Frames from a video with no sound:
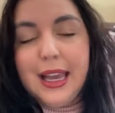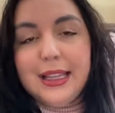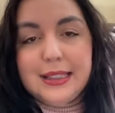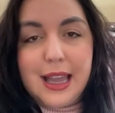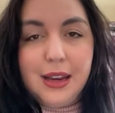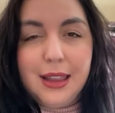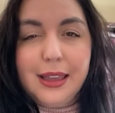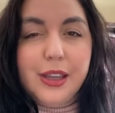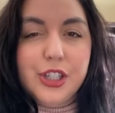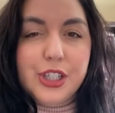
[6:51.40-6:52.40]
it's kind of
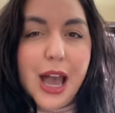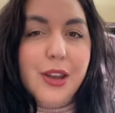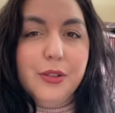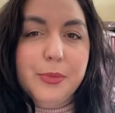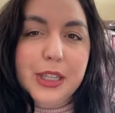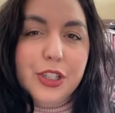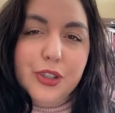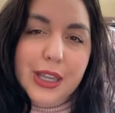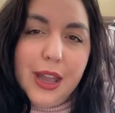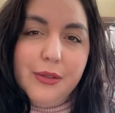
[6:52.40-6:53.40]
like a shadow, because
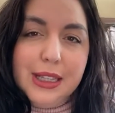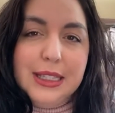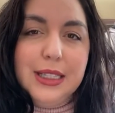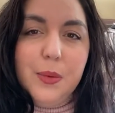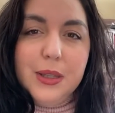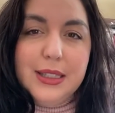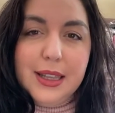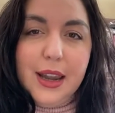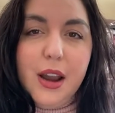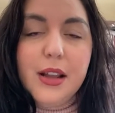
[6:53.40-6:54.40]
you can't really see what's
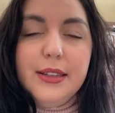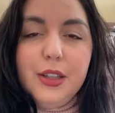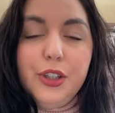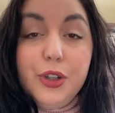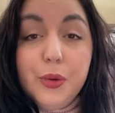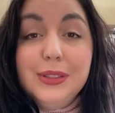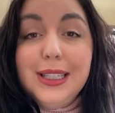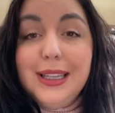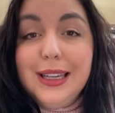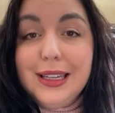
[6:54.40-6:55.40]
there until you go
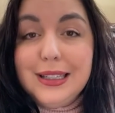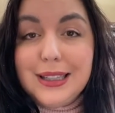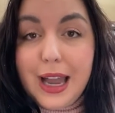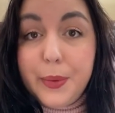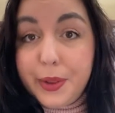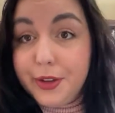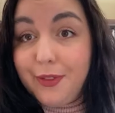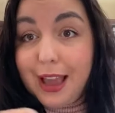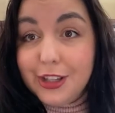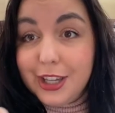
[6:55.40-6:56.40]
digging inside with a
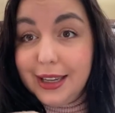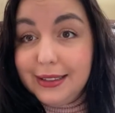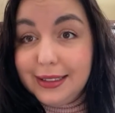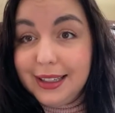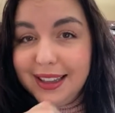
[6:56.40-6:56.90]
flashlight.